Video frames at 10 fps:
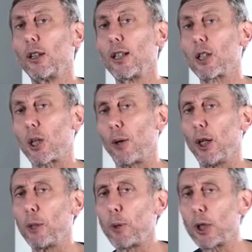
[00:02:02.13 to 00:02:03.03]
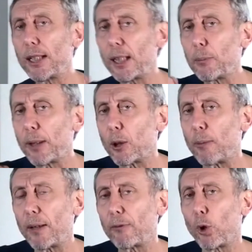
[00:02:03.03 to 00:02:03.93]
So I only put a little bit on
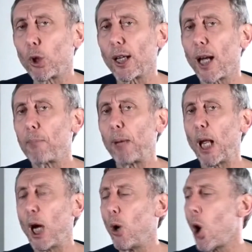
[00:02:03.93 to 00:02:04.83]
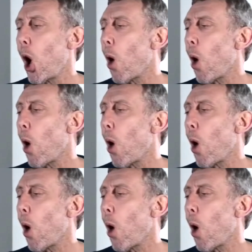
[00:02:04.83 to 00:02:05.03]
my fork and I blow.